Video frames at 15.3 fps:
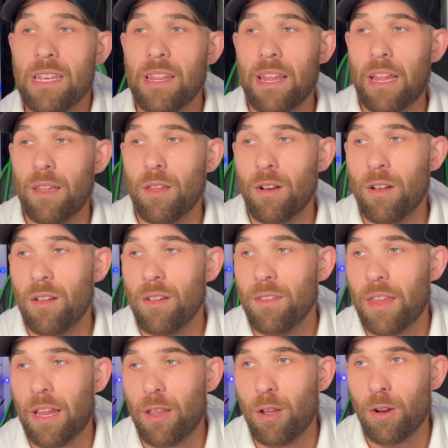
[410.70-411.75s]
that
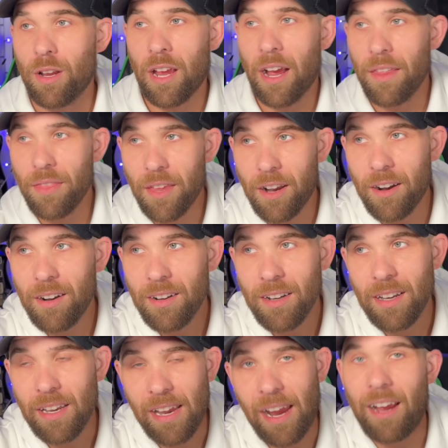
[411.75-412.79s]
little cut there?
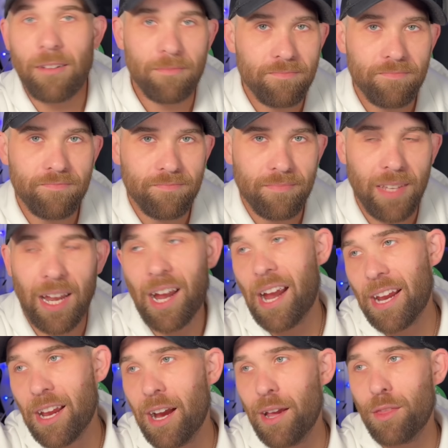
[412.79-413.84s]
Yeah, I
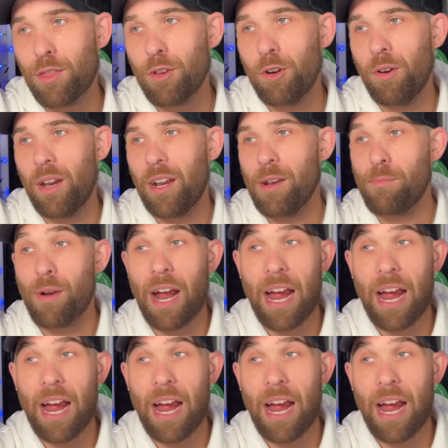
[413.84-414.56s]
cut through it. But